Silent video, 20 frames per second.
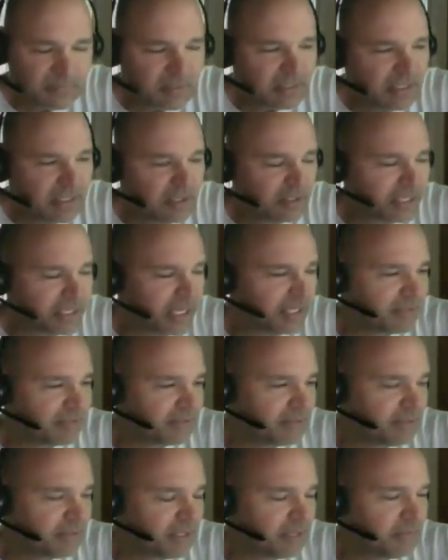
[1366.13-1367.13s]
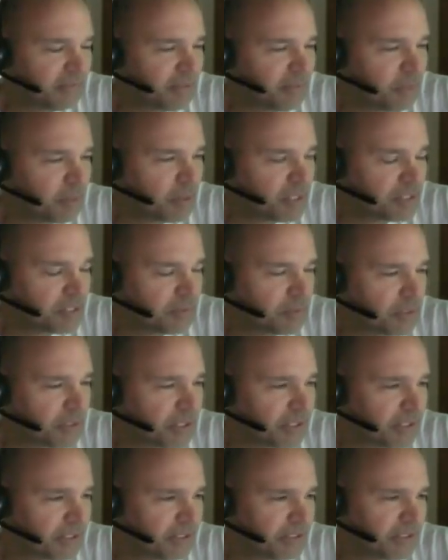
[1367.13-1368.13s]
Okay, my my point's
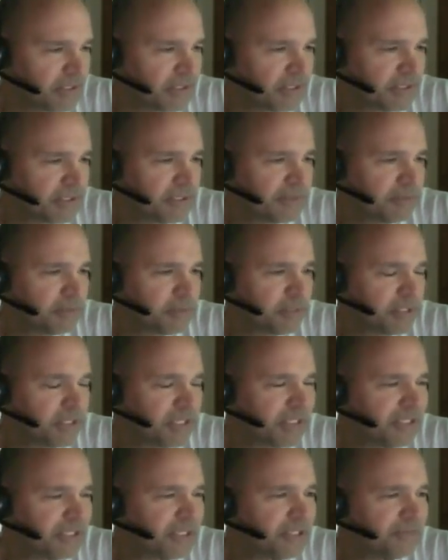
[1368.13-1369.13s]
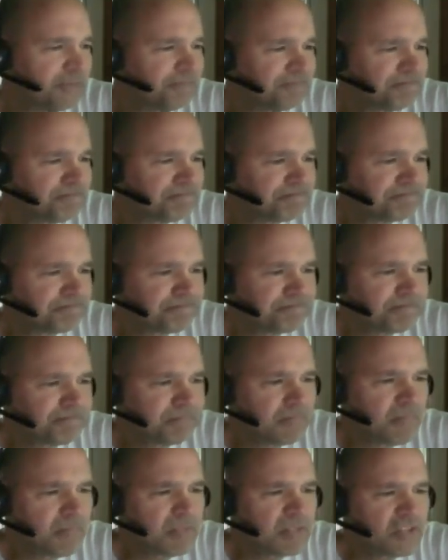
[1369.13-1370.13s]
pretty pretty clear.
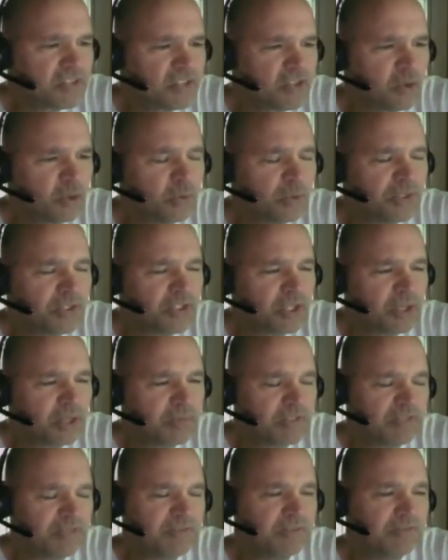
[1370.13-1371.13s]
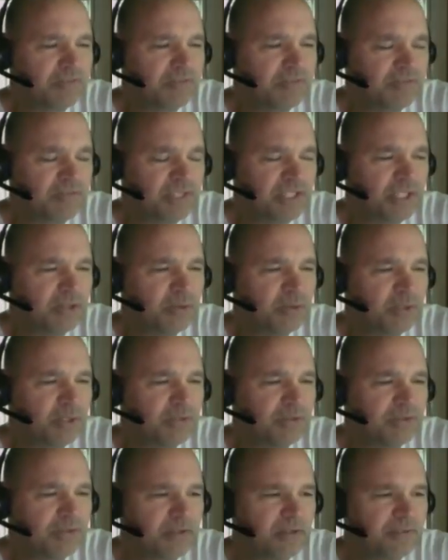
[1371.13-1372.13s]
So in terms of the video
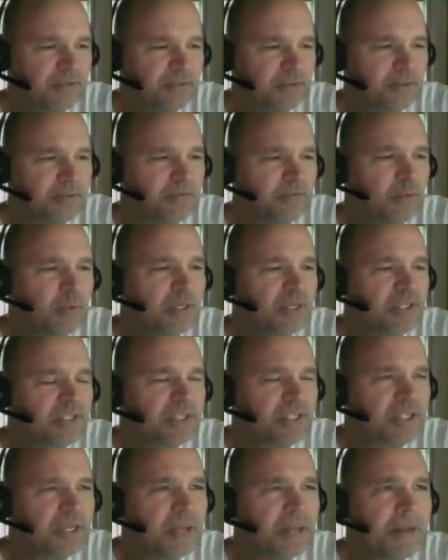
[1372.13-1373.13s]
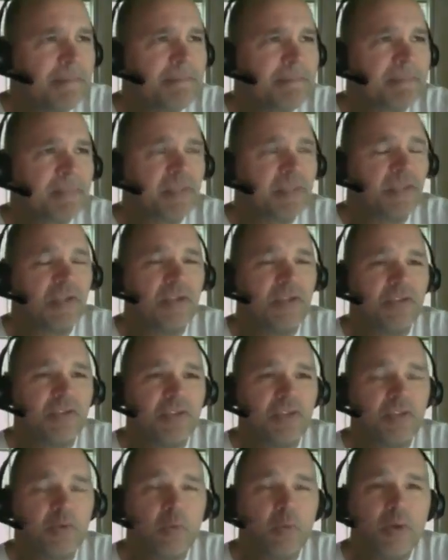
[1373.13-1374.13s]
on on free voice,
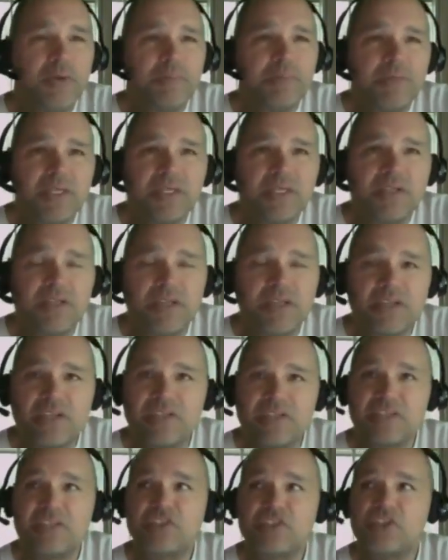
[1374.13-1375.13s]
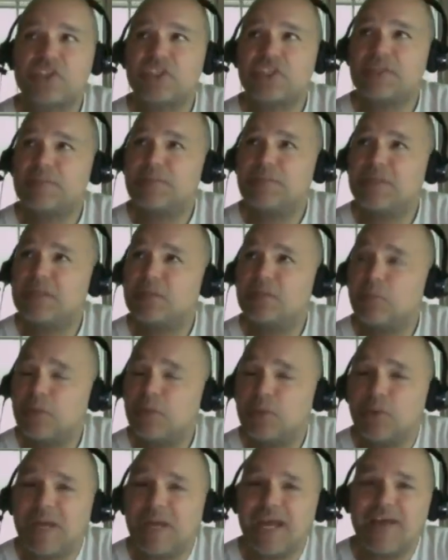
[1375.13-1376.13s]
do you want me is it just going to be
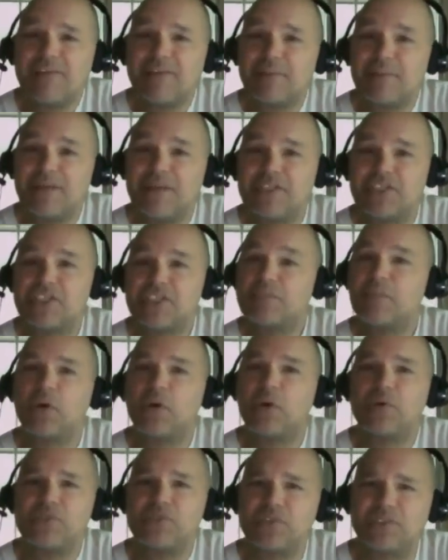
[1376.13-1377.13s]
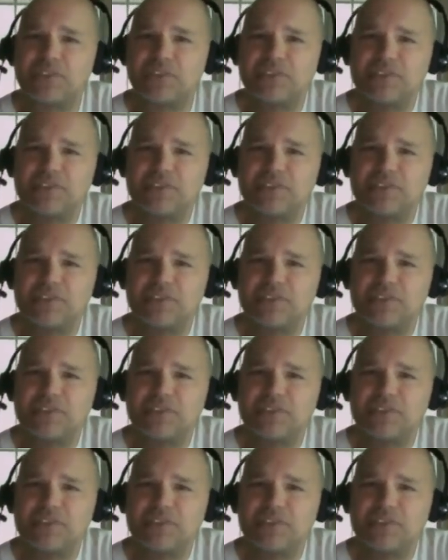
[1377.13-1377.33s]
what do i have at my disposal